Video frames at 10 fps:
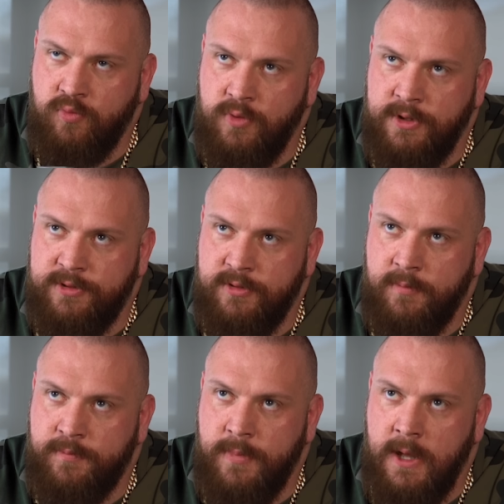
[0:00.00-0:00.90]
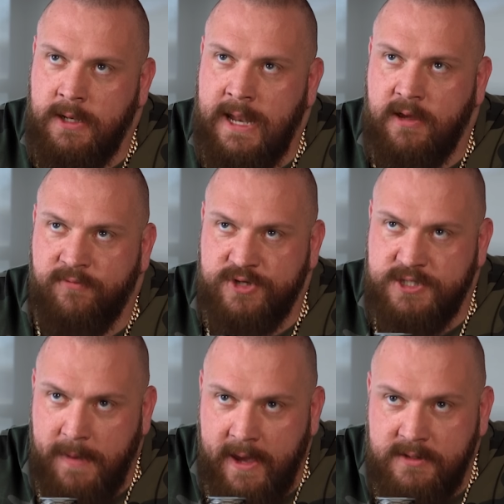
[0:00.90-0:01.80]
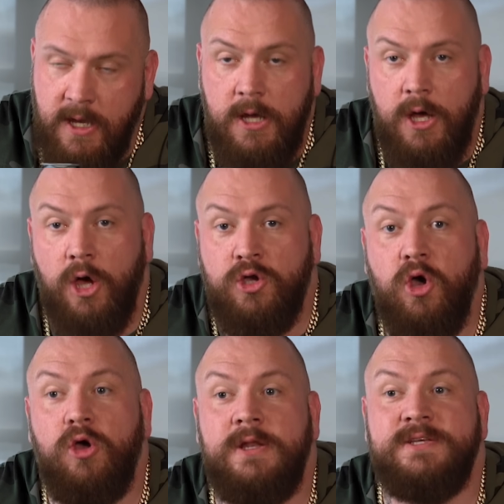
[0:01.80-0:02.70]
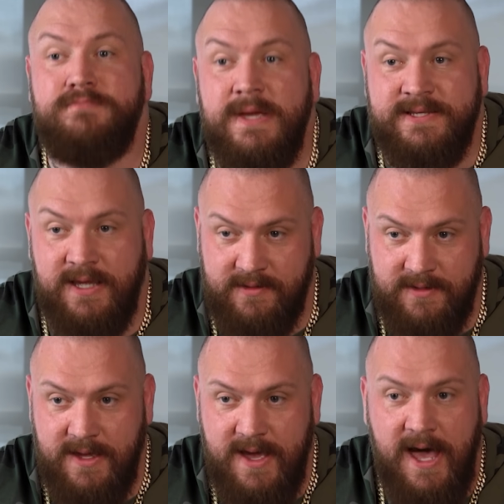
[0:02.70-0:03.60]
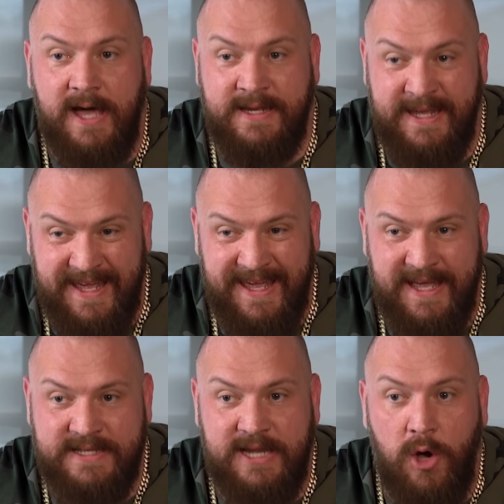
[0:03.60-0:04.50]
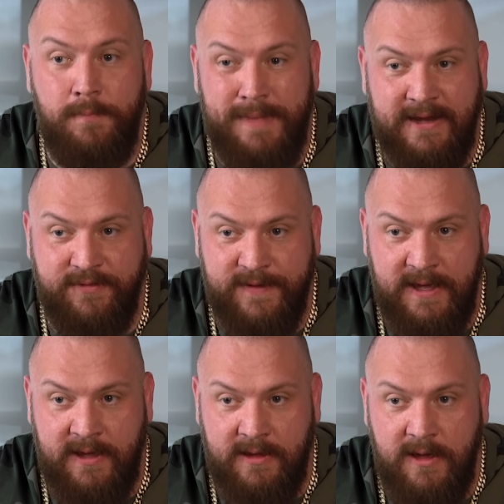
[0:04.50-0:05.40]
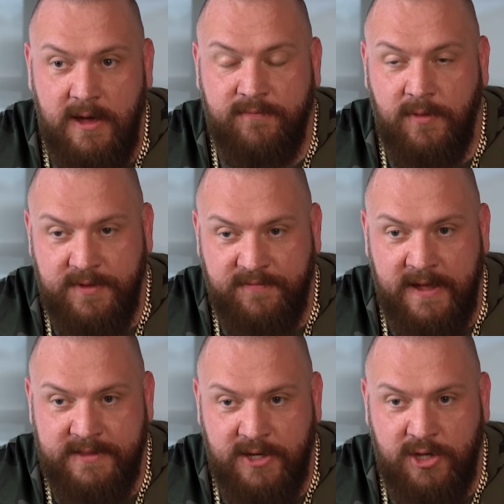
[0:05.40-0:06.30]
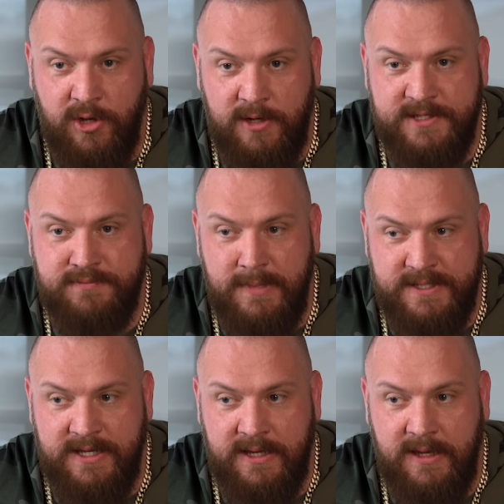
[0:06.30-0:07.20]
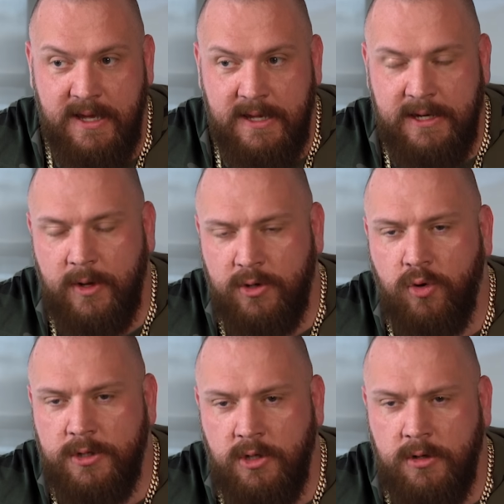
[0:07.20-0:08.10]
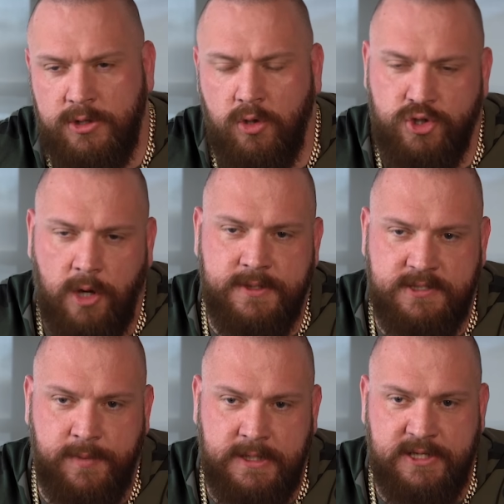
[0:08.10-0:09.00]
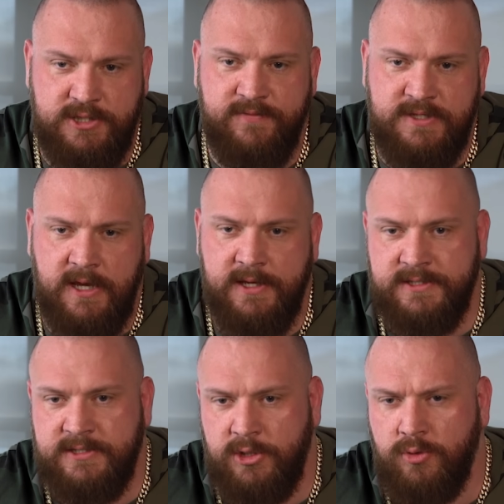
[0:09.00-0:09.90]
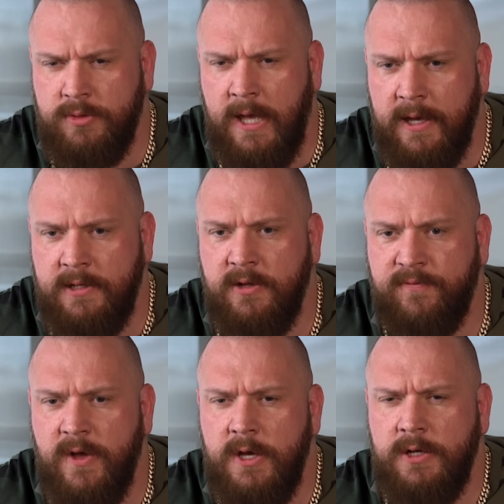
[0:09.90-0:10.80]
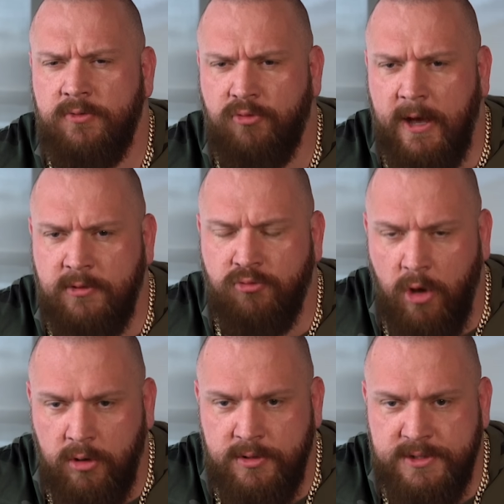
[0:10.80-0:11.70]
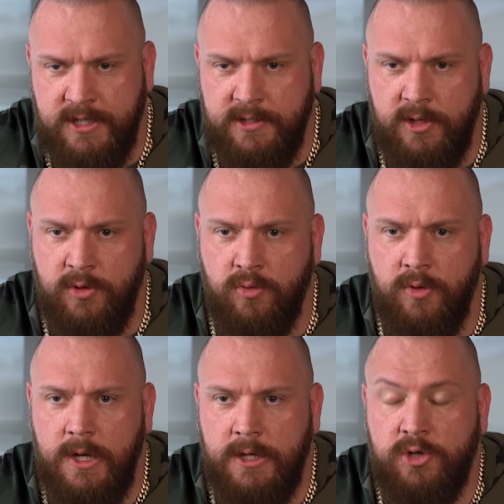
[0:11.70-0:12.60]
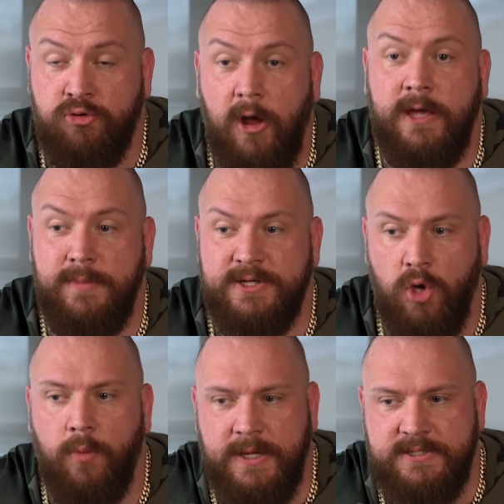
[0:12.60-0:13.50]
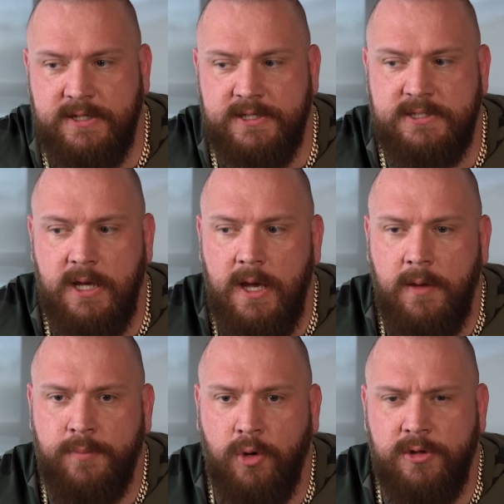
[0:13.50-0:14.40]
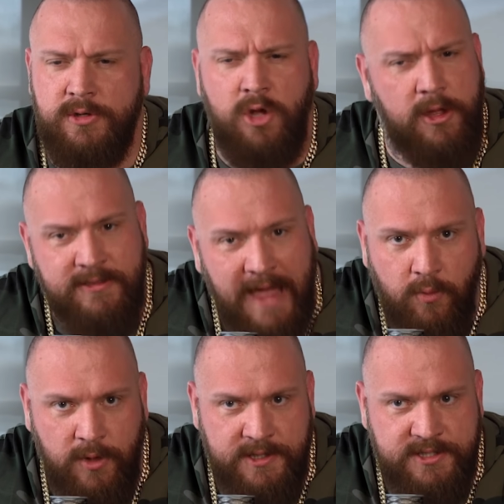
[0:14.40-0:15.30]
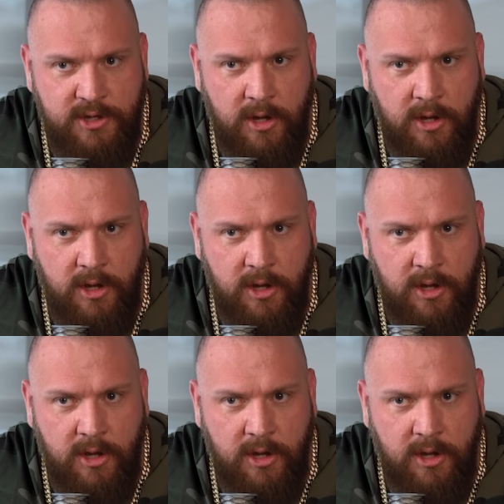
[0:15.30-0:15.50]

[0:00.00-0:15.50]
with a lack of respect. A girl is missing. And he is now benefiting from the fact that a girl is missing. Now, I know your job as a police officer is to kind of right wrongs and to crime is your business, but not in that way, it's